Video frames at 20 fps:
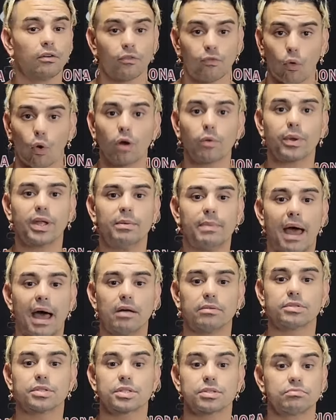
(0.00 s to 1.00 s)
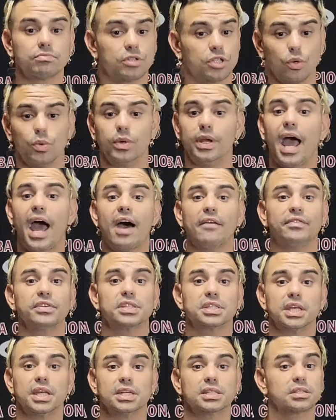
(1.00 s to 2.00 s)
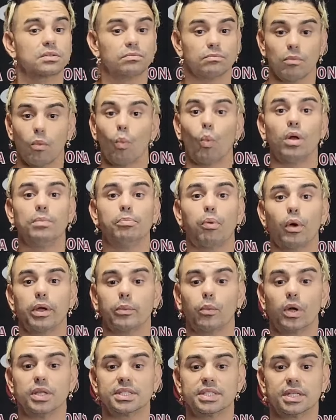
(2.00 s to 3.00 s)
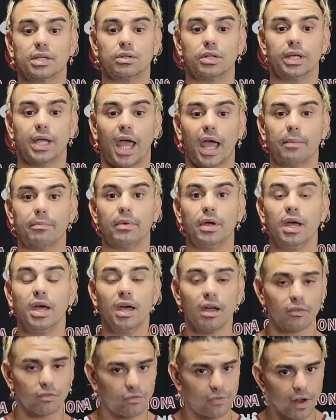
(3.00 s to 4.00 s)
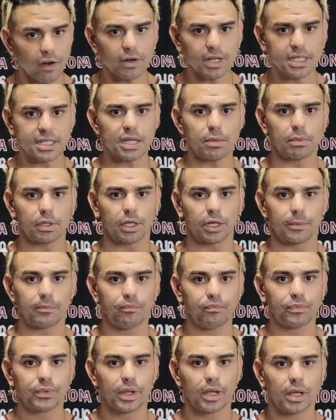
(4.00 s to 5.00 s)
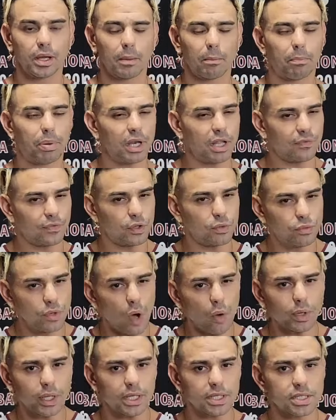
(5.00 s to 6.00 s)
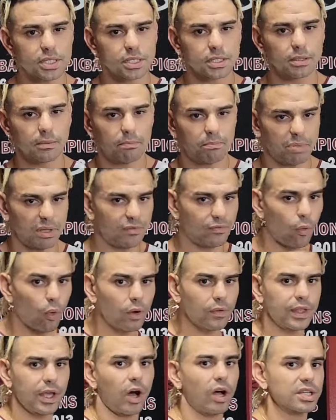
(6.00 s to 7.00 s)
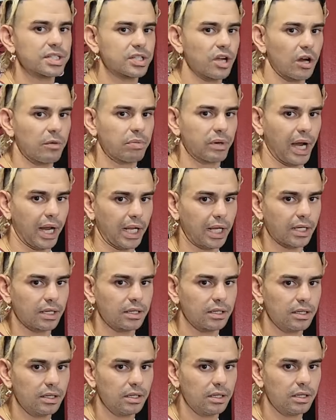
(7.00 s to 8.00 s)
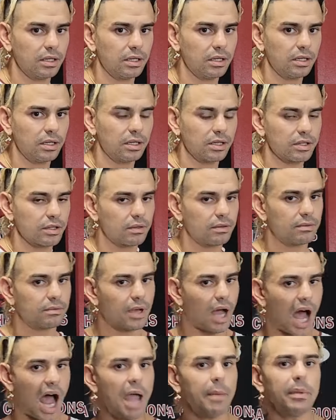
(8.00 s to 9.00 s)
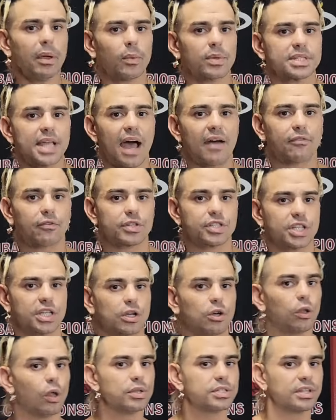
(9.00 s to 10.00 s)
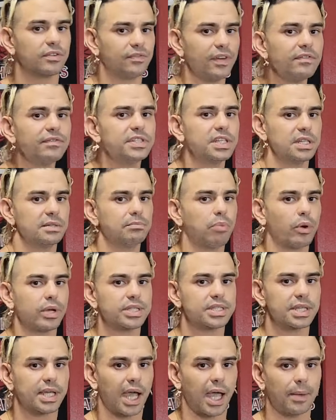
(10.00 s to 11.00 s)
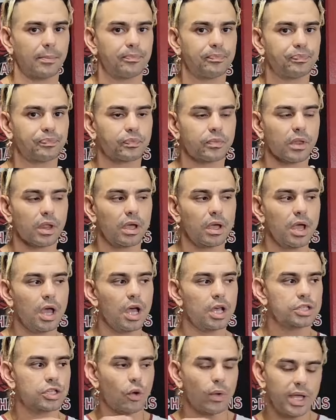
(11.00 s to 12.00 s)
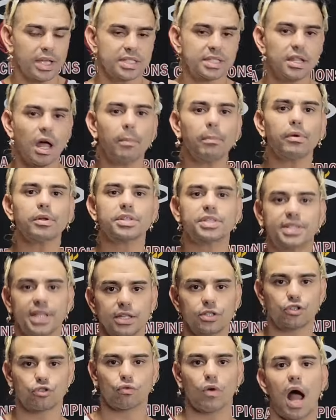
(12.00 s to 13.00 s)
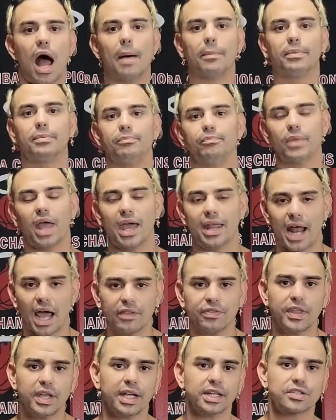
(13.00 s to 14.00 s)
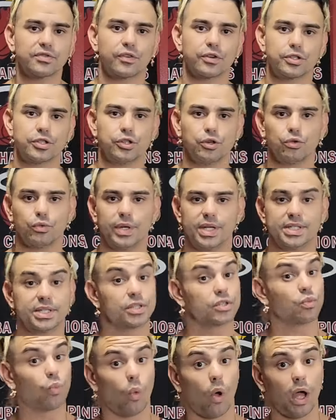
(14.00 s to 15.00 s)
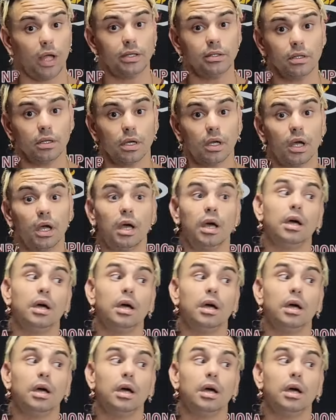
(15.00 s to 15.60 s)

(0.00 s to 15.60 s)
four rebounds, two and a half assists, 1.1 steal a game. Very similar. But if you notice, before the All Star break, Jaime was averaging close to 15 points a game. So his numbers did drop. And I think it's for two reasons. One,